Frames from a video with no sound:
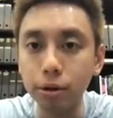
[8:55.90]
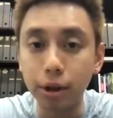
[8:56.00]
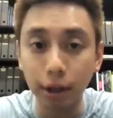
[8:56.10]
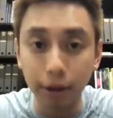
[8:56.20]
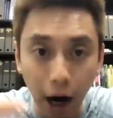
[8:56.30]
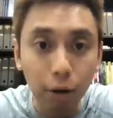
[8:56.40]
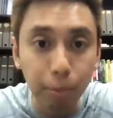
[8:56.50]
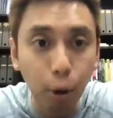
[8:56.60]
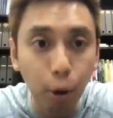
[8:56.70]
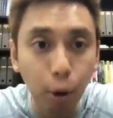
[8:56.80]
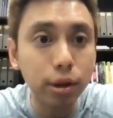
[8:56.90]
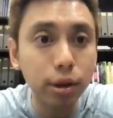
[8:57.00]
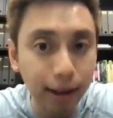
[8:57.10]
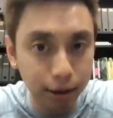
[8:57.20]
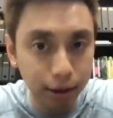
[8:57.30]
the dark post ads,
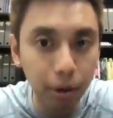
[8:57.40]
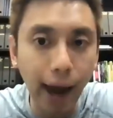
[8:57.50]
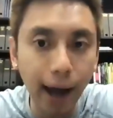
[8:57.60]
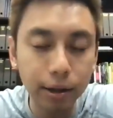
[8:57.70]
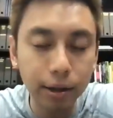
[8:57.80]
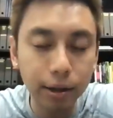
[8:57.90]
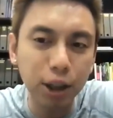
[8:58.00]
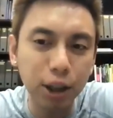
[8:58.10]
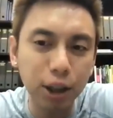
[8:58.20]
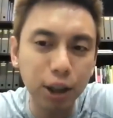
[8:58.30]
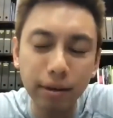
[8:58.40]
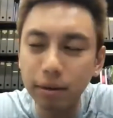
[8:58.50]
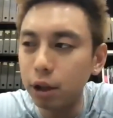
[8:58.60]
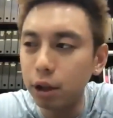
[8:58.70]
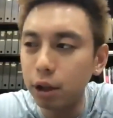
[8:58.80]
the normal ads, is when
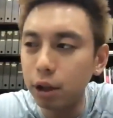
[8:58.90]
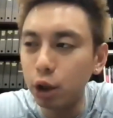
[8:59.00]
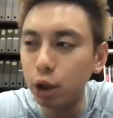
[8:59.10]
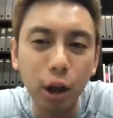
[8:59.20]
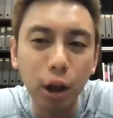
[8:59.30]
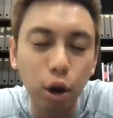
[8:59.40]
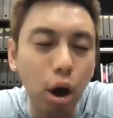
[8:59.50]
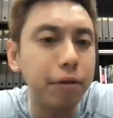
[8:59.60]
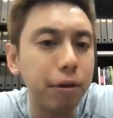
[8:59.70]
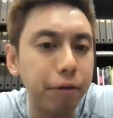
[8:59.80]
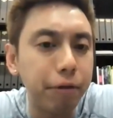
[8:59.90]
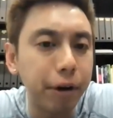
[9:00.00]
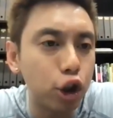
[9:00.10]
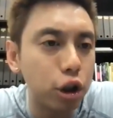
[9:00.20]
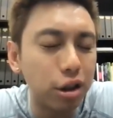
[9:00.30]
you want to have a lot of different
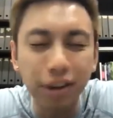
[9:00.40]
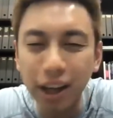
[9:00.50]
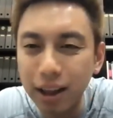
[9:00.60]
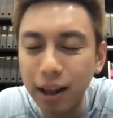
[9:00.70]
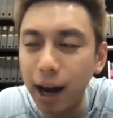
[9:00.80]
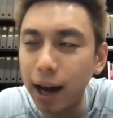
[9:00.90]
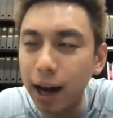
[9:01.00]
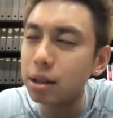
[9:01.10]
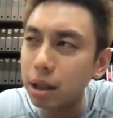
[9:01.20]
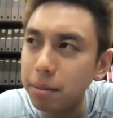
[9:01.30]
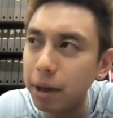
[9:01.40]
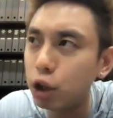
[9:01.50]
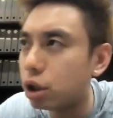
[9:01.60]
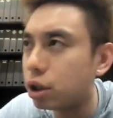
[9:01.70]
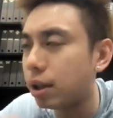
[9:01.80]
variations of the headlines and the
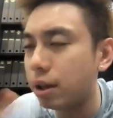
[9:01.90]
images